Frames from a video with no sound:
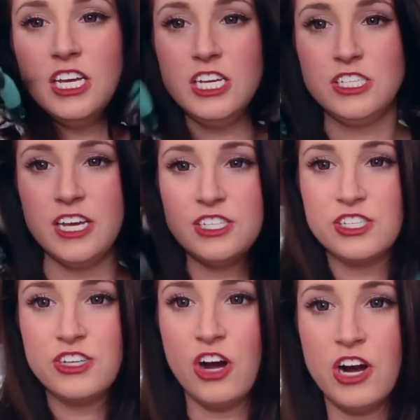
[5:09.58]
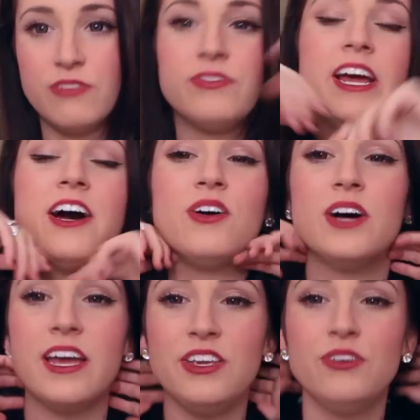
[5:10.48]
is a scarf.
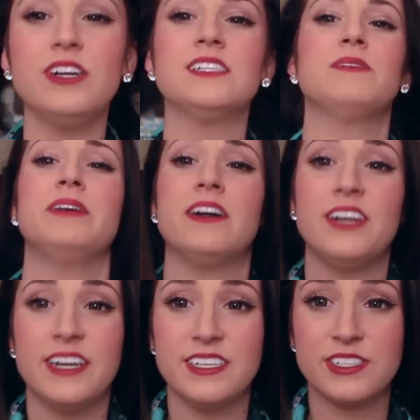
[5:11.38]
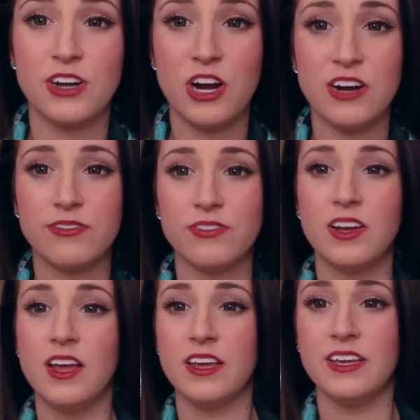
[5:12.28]
Now, you guys can pick out any scarf.
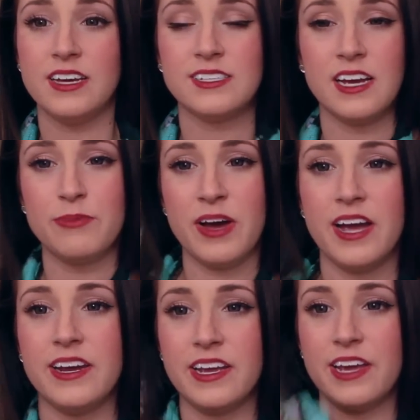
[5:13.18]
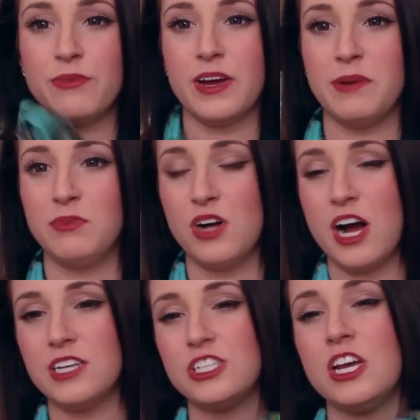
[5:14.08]
Yes, I am hiding a red
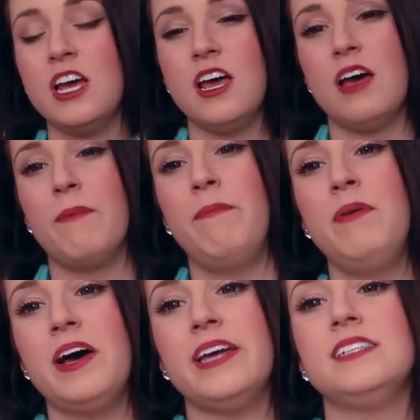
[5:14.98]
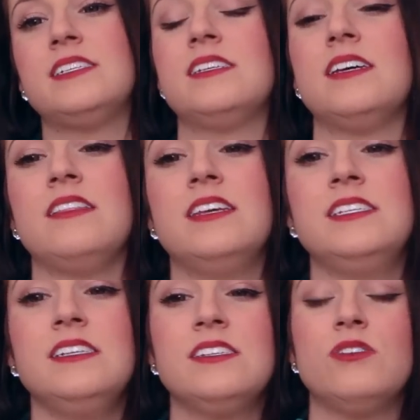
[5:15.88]
blotch. But
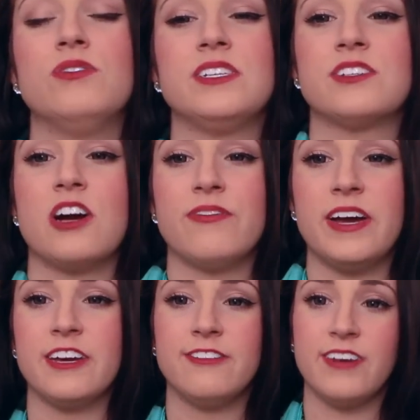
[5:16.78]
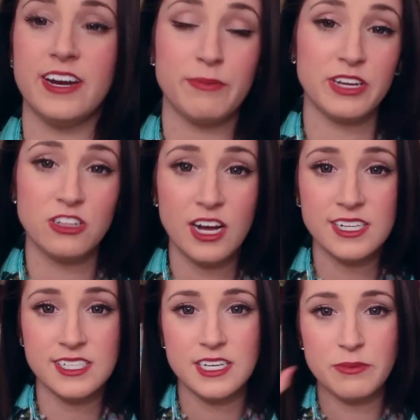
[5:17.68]
this is the only scarf I could find in my
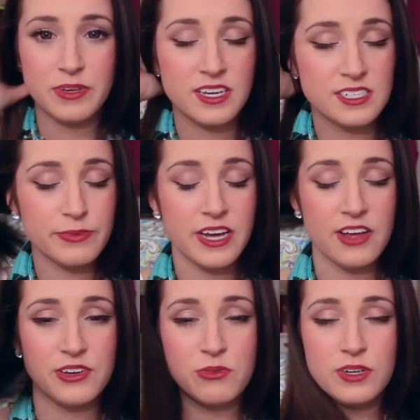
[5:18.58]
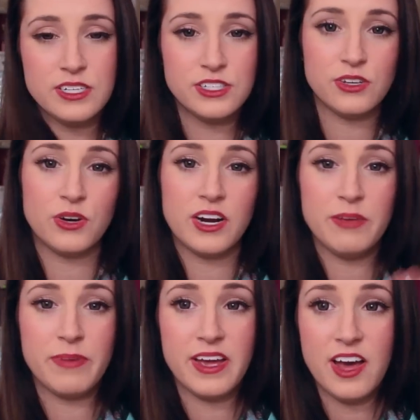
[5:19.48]
closet because my other ones are
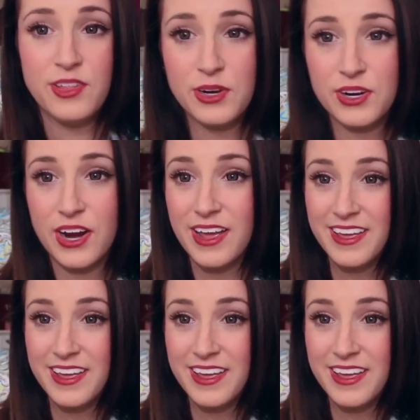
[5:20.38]
in my other